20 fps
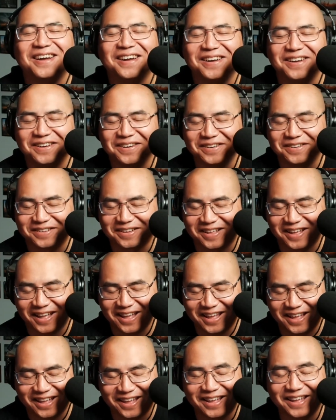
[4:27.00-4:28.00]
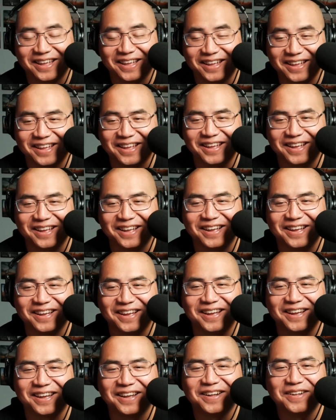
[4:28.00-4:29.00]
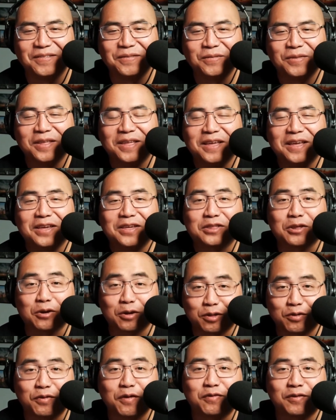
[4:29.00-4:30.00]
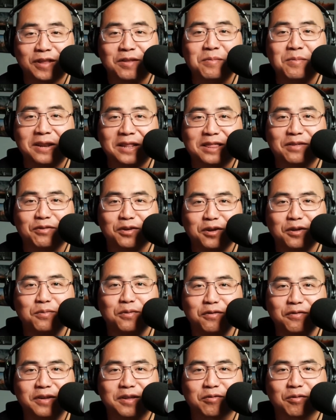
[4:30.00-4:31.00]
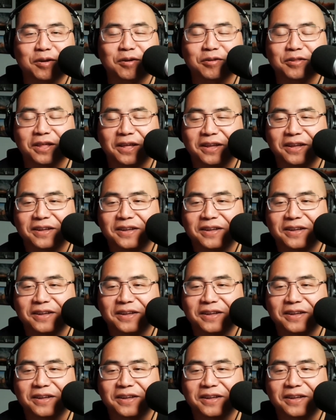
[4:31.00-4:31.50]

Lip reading: Okay. So it's 15 minutes of a good movie is what you're saying.